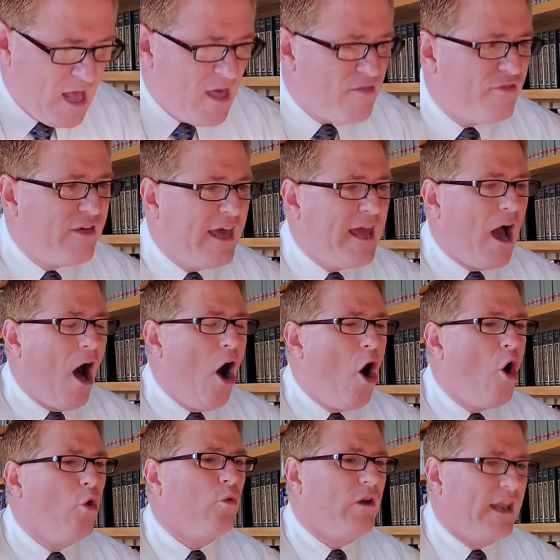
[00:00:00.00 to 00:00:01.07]
The
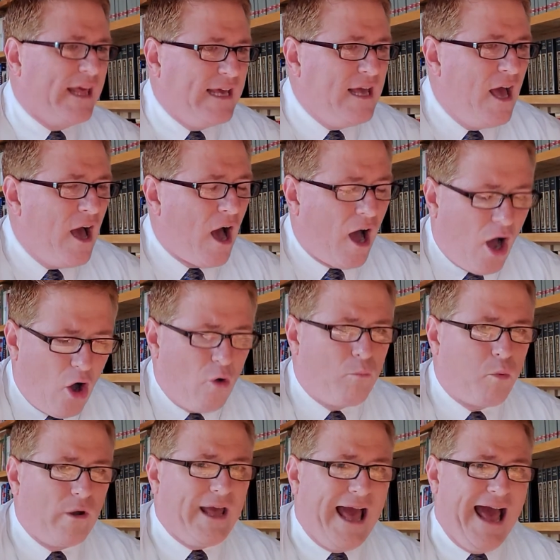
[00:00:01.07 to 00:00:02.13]
only hope
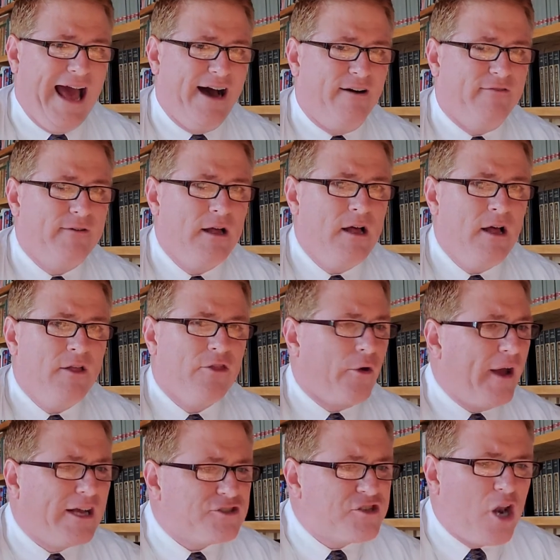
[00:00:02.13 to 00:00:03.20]
we have there
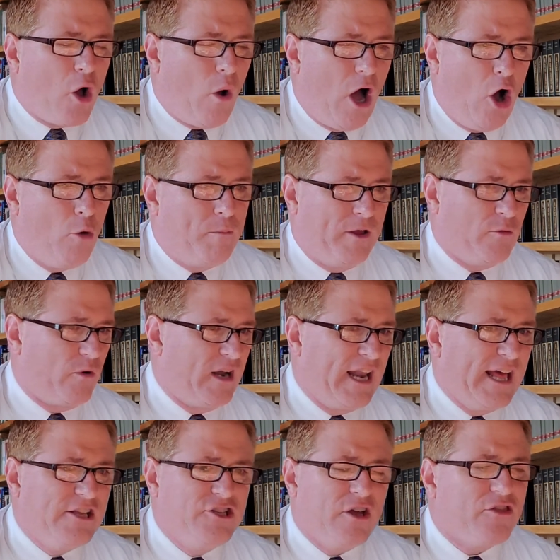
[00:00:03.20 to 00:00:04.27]
is no hope in
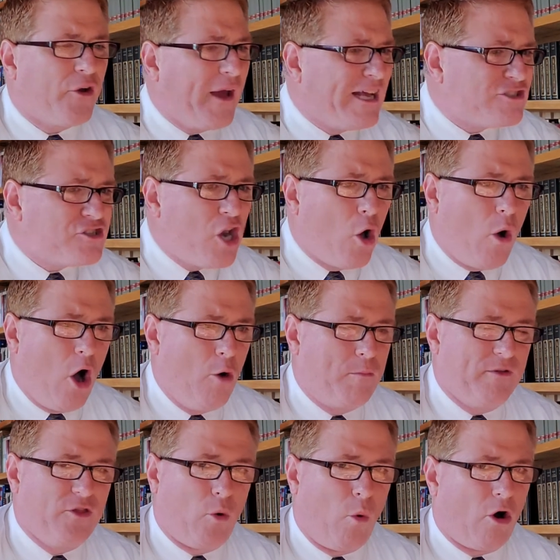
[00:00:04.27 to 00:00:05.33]
religion. There is no hope
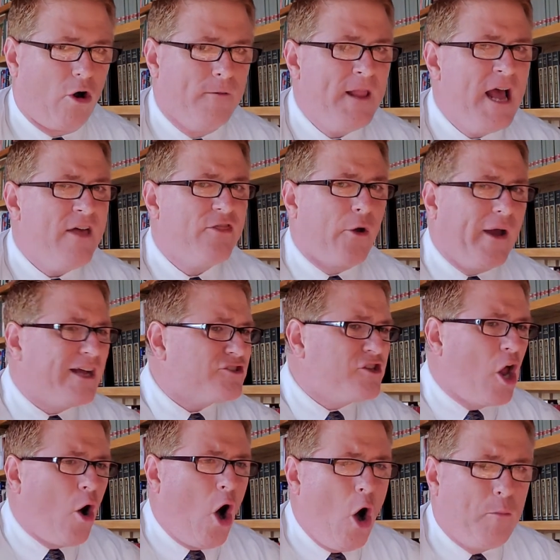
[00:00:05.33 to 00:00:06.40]
in the world. There is
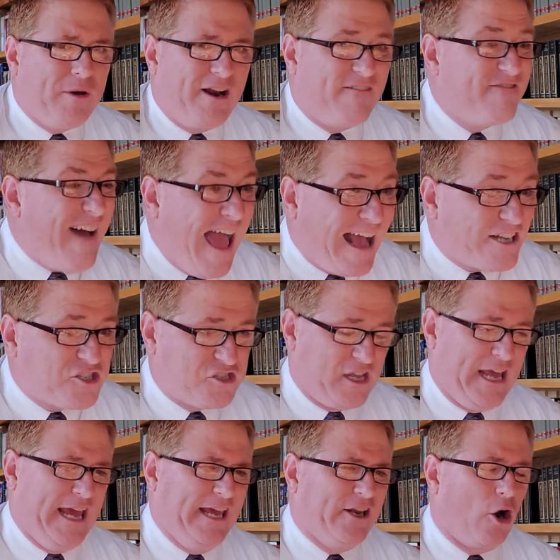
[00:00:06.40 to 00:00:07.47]
no hope in a
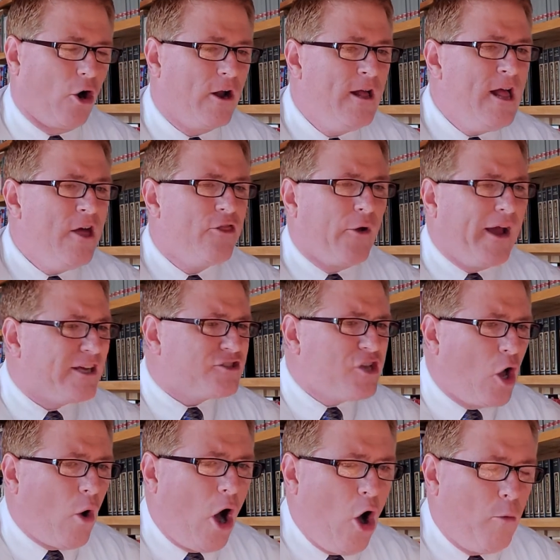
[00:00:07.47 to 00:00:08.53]
vaccine or there is
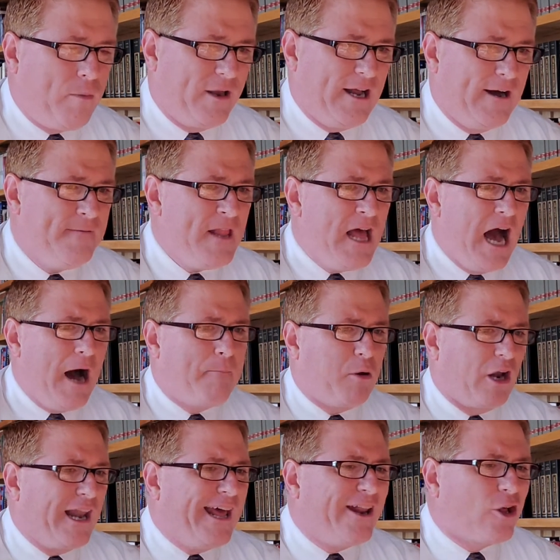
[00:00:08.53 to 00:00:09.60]
no hope in a, a
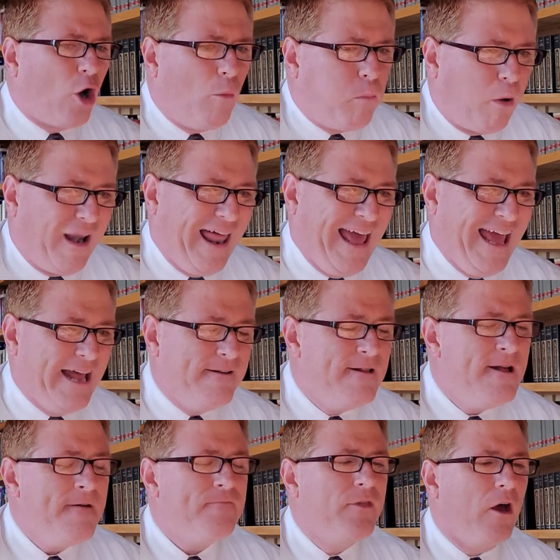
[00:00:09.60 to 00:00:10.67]
political plan.
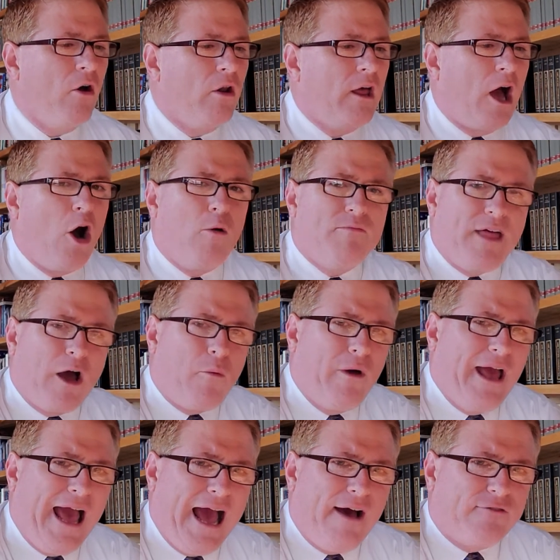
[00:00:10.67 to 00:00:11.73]
The only hope that we
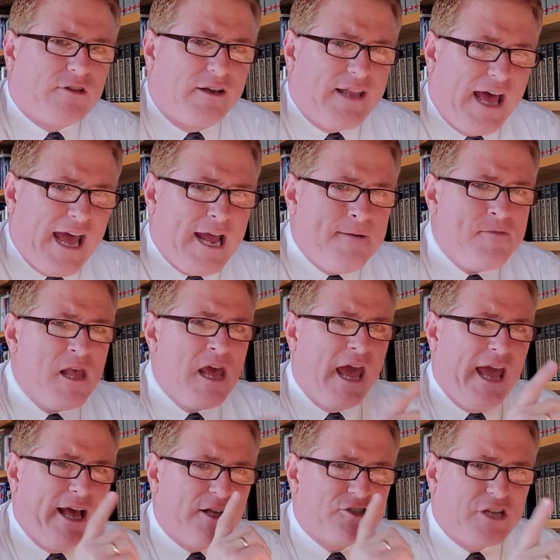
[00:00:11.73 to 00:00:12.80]
have today
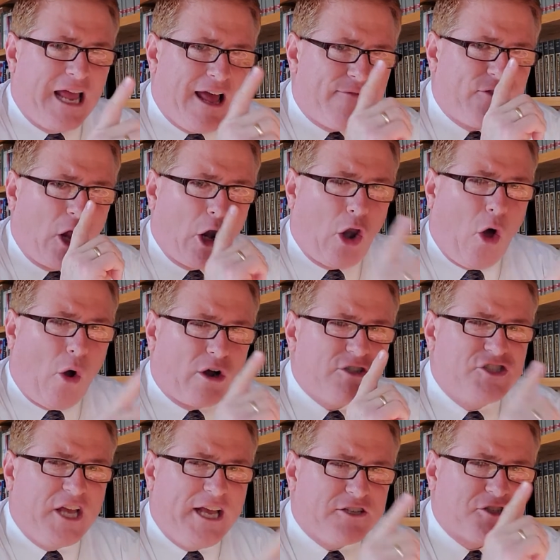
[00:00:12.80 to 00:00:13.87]
is in the Lord
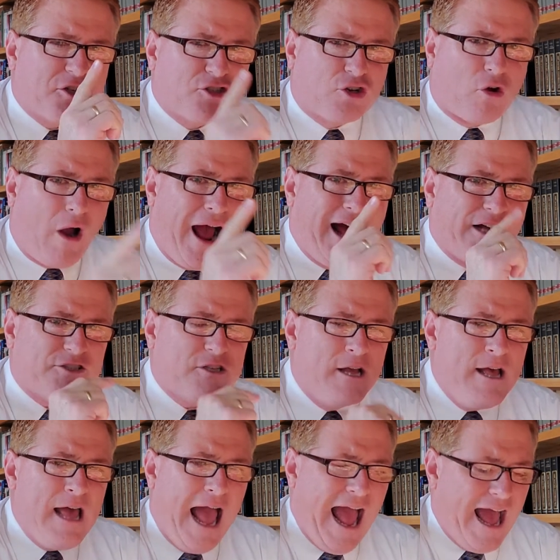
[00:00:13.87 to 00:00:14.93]
Jesus Christ
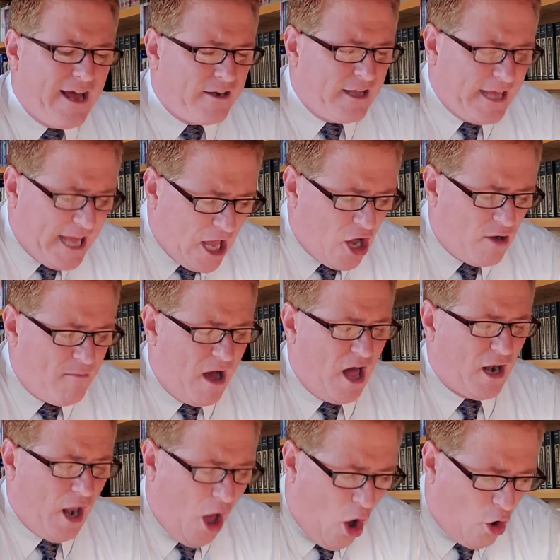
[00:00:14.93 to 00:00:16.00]
and Him
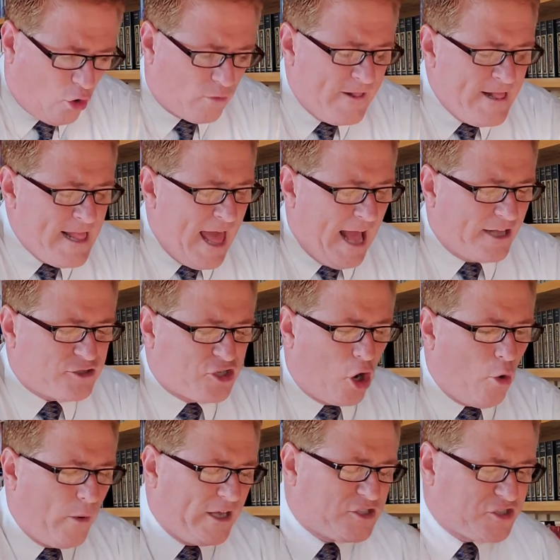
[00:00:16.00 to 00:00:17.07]
alone. And
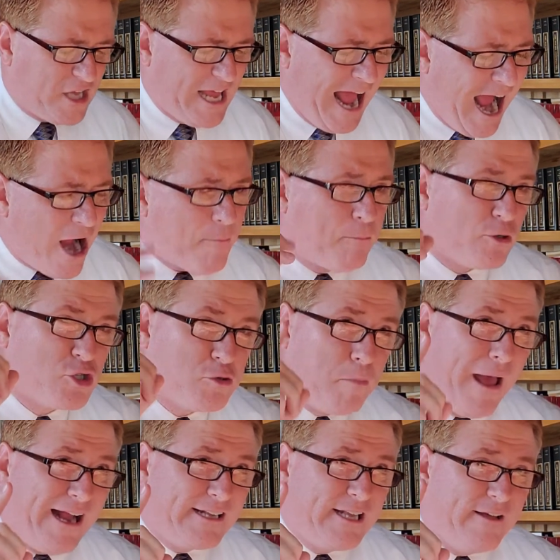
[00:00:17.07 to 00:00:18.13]
so we see our
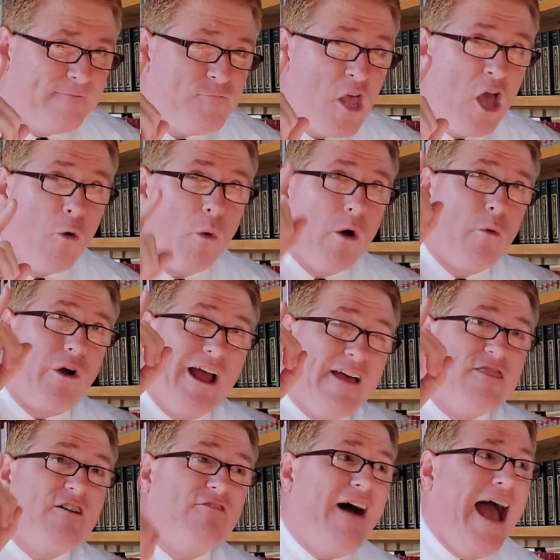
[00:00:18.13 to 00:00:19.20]
perspective. When we're
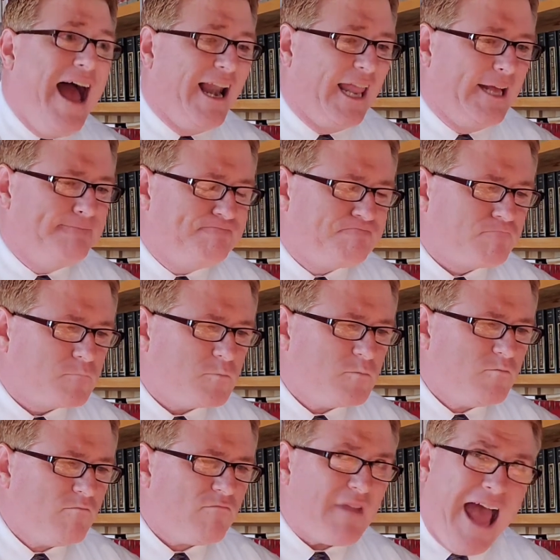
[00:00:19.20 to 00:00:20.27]
in the valley
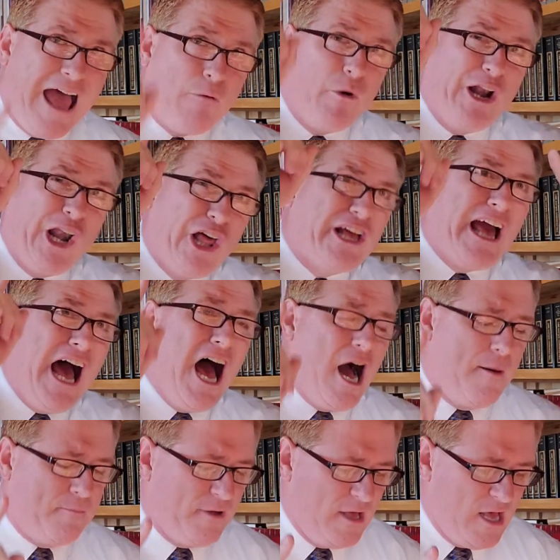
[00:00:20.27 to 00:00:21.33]
and we look
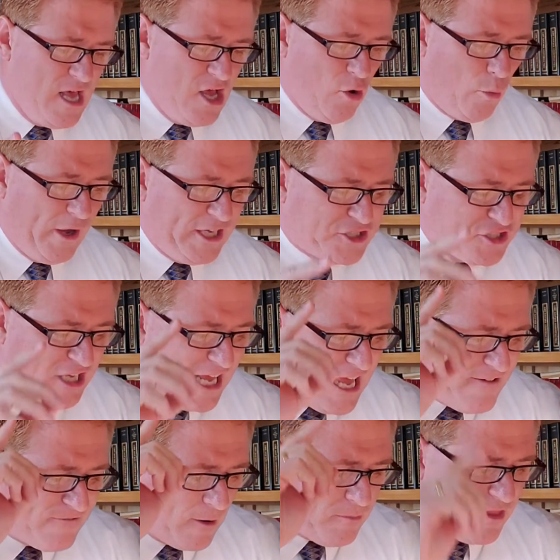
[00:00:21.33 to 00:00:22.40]
up, we see
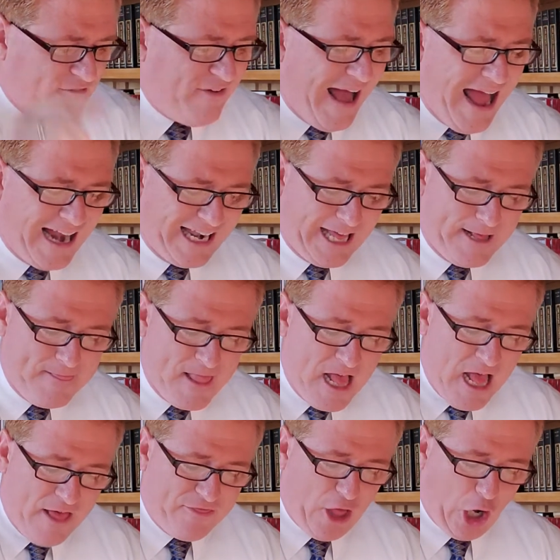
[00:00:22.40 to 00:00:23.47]
from the valley,
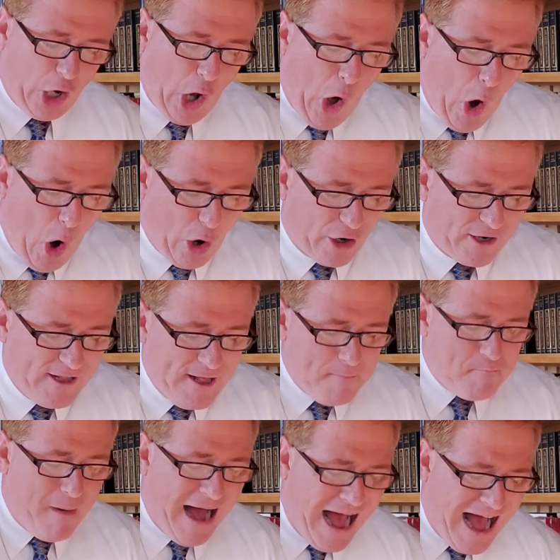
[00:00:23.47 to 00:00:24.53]
the Lord,
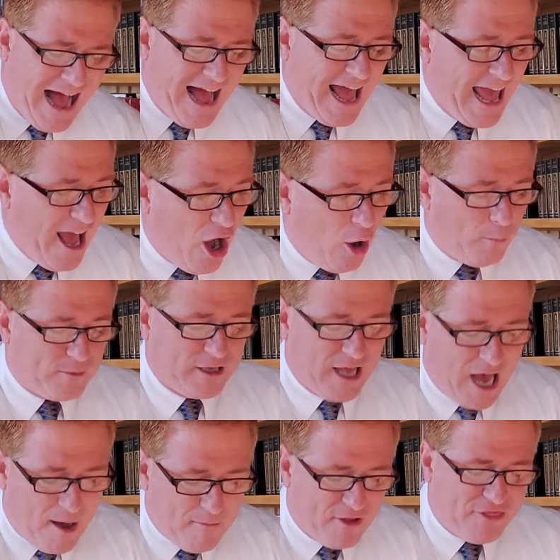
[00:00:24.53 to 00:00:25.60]
my help
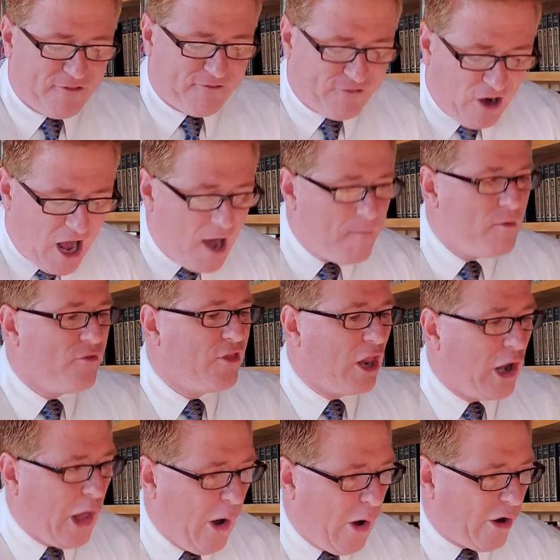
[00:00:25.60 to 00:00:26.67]
cometh from the
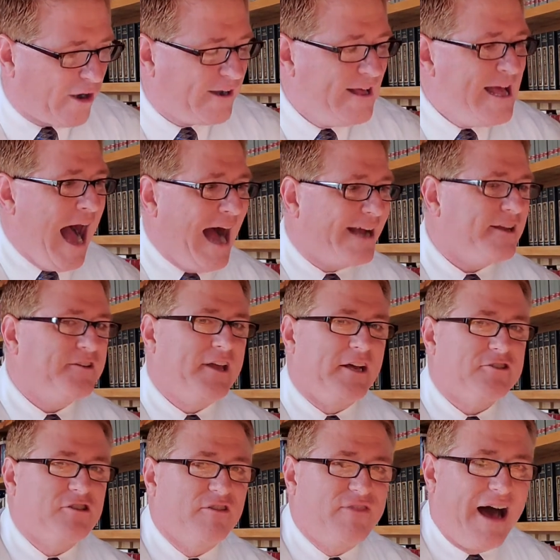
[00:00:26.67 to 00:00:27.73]
Lord. I can
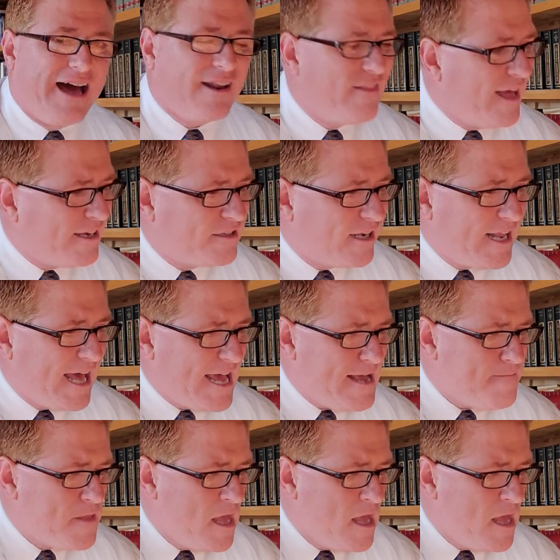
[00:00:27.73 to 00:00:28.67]
testify to that today.